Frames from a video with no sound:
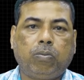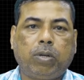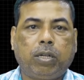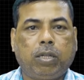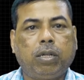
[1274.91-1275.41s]

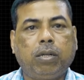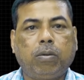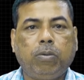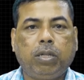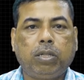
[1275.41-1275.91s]
vertical
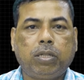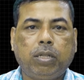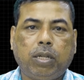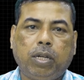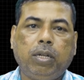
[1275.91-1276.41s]

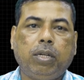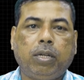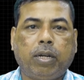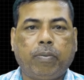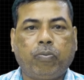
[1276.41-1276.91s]
communication,
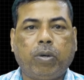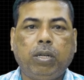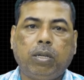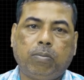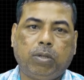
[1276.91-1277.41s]
and
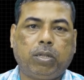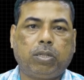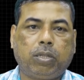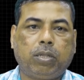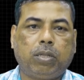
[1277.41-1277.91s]
grapevine
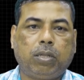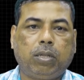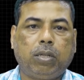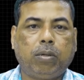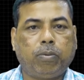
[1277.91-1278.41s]
communication.
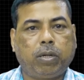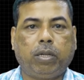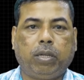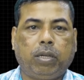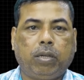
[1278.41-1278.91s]
Number
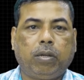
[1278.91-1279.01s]
A,